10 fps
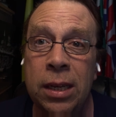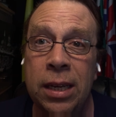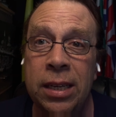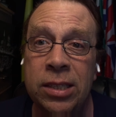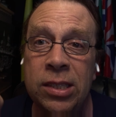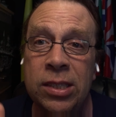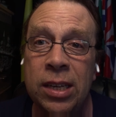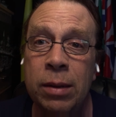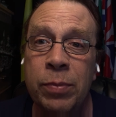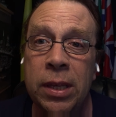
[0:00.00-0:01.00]
It's
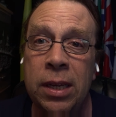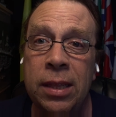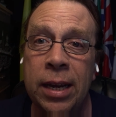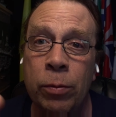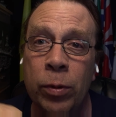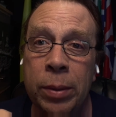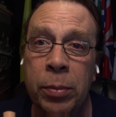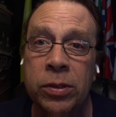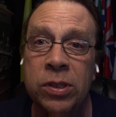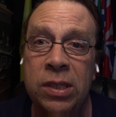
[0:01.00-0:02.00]
something that
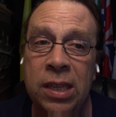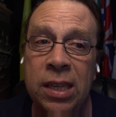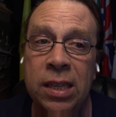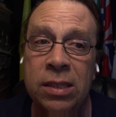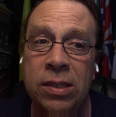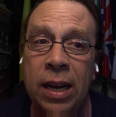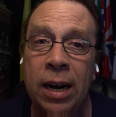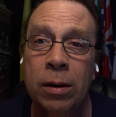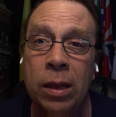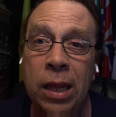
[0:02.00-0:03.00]
represents
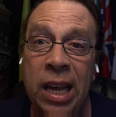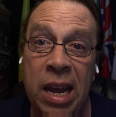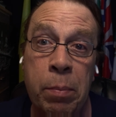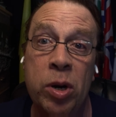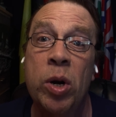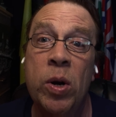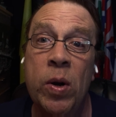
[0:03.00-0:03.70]
our labor.